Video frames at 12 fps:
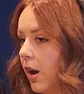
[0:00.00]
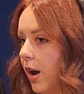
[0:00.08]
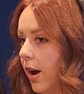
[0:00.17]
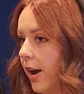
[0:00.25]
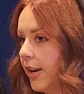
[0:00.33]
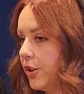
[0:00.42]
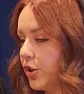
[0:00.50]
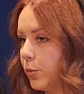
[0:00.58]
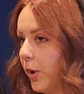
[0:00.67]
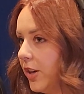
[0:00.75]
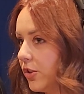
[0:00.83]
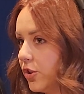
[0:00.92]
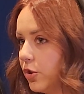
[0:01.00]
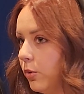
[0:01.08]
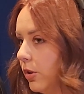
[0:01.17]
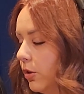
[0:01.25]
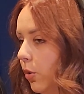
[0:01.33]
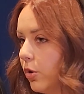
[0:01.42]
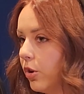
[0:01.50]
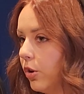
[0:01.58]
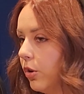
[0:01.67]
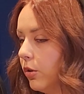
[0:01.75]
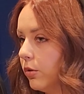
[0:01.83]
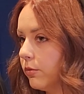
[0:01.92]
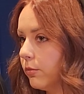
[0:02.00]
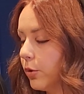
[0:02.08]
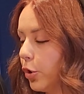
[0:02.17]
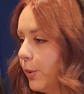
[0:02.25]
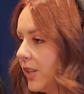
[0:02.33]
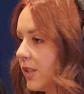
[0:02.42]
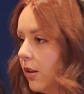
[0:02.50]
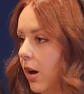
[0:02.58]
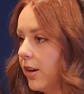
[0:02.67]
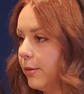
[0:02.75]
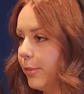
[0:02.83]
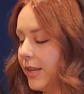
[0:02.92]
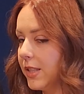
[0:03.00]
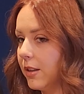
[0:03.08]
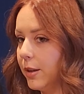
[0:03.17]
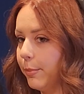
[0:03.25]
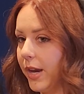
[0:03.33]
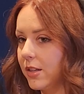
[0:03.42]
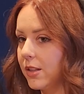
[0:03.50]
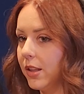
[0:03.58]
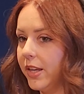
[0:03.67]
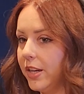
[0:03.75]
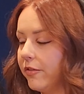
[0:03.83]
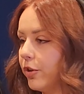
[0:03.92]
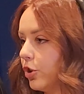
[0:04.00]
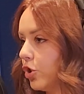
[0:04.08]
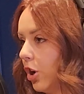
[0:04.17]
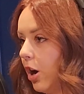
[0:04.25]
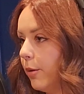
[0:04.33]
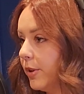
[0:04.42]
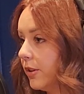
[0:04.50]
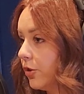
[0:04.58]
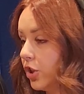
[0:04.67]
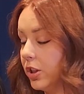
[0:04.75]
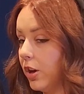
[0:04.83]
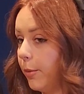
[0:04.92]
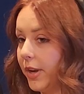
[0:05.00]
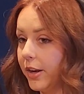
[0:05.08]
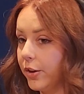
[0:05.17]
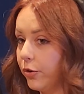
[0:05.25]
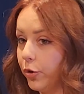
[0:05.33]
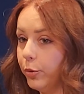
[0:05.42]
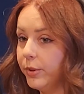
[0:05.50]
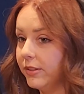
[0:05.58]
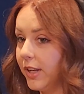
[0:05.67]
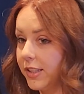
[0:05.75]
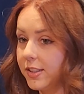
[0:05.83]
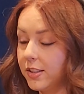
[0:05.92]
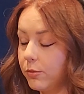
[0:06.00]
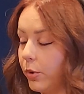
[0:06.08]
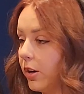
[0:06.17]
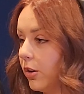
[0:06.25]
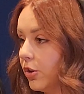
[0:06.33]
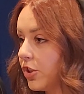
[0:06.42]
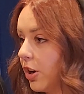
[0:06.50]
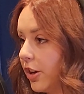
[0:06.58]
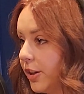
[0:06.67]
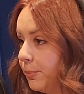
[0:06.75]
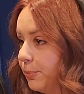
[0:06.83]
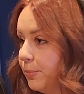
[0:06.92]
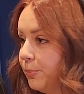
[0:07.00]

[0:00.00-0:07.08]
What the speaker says: I just went to a local grooming salon and basically begged the lady for a job, and she taught me how to groom, and that's where it all started.